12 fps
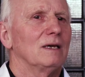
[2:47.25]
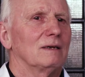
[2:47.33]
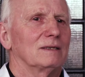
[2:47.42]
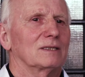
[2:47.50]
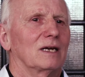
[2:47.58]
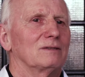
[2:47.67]

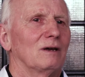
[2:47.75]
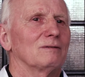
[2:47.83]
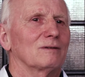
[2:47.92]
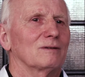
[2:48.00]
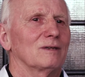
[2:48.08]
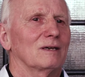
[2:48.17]
which I
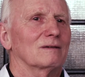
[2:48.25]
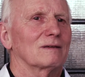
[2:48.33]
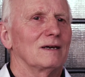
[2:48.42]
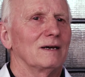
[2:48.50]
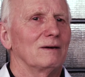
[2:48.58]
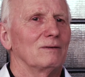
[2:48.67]
don't think
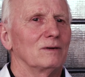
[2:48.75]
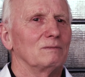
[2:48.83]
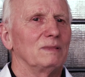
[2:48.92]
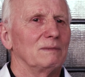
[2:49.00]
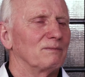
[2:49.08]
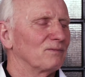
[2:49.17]

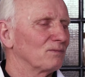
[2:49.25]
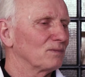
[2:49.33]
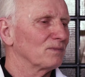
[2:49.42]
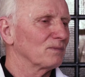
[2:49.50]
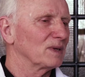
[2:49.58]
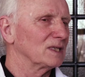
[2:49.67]
would be
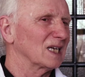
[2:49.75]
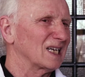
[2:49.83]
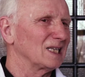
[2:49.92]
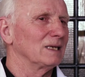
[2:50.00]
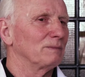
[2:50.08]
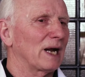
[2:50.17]

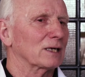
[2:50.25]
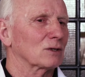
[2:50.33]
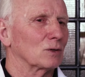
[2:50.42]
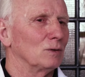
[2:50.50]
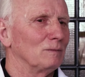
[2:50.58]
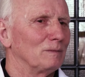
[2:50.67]
particularly practical.